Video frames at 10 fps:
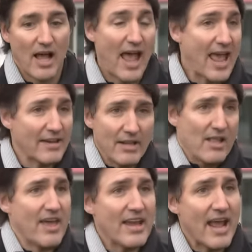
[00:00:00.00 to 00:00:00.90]
and
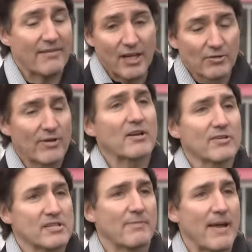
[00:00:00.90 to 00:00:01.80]
then having a
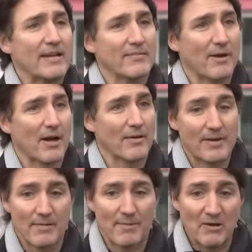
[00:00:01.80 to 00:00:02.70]
rigorous debate in
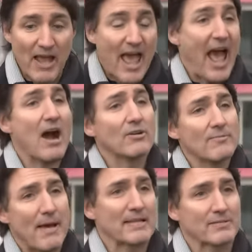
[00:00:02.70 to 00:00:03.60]
Parliament about how to
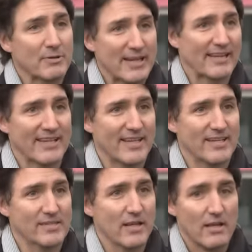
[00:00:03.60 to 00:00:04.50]
best protect kids.